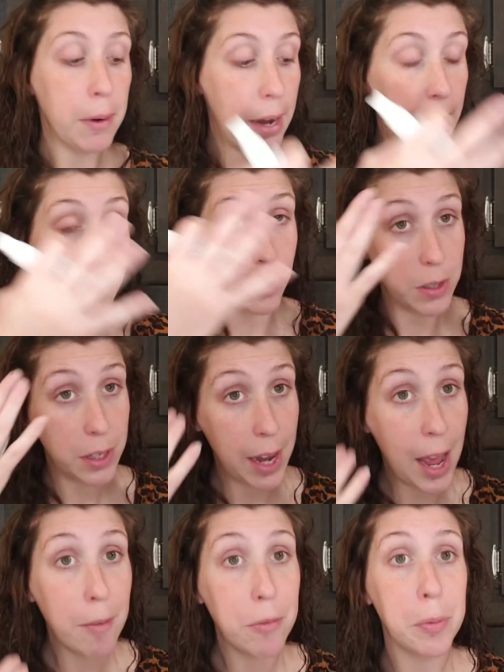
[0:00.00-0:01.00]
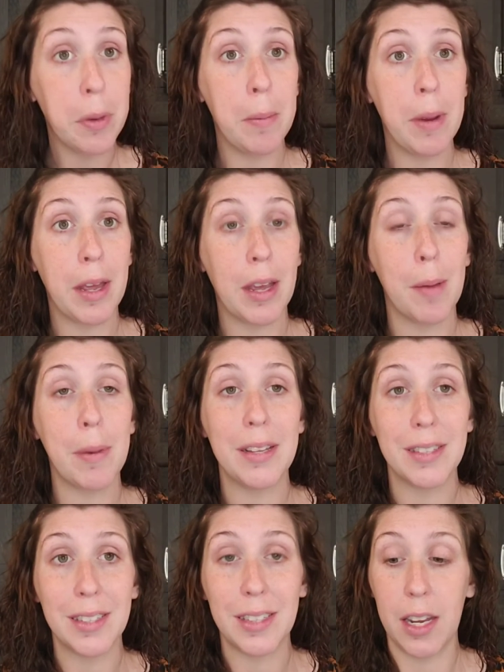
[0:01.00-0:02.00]
and I use it after my makeup
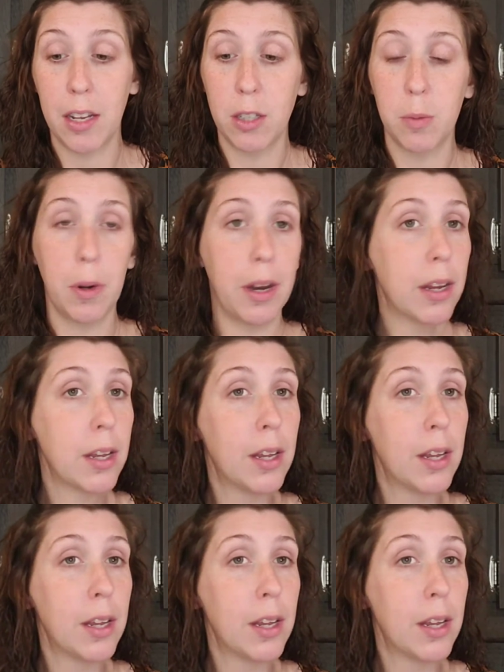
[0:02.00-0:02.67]
as a setting spray.